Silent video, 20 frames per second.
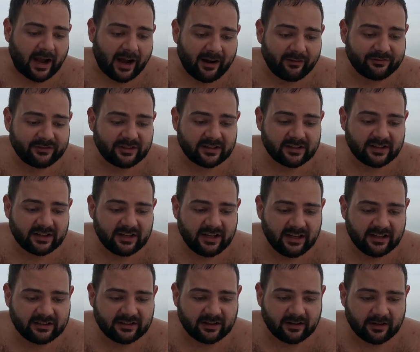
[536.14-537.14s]
after the
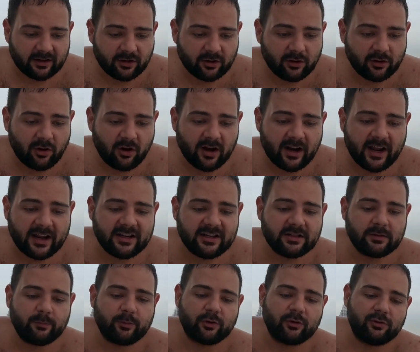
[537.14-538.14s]
heater. Chlorine
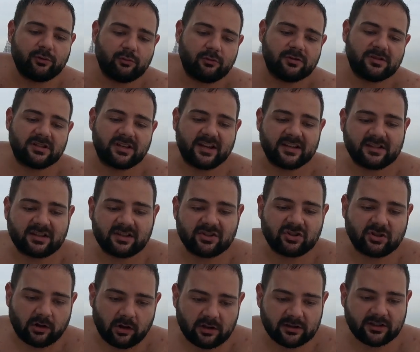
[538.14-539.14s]
is produced as the
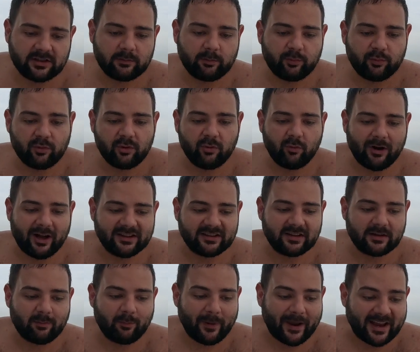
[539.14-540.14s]
salted pool
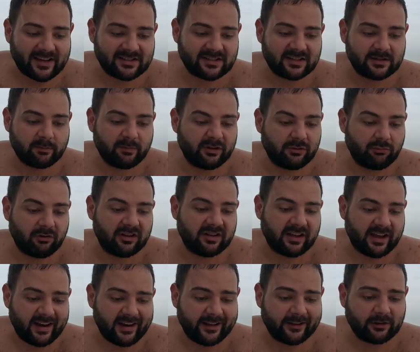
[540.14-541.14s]
water passes between
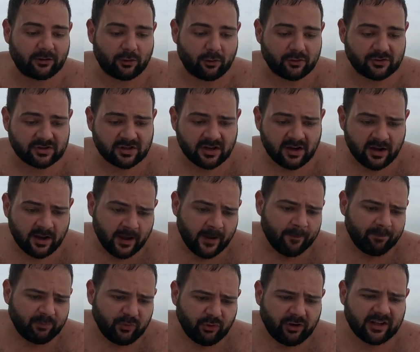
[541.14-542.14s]
the electrodes.
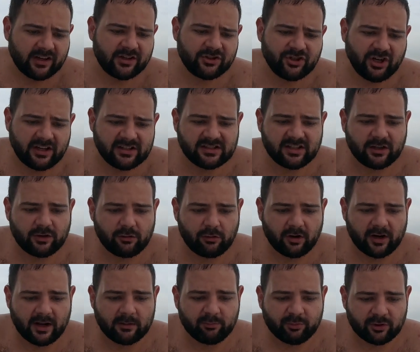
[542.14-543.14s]
You can adjust the
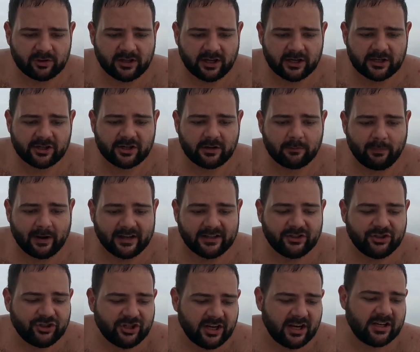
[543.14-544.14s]
chlorine production by
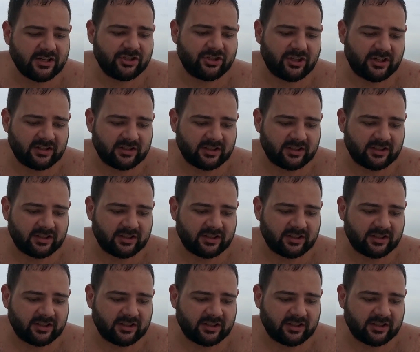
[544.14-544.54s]
changing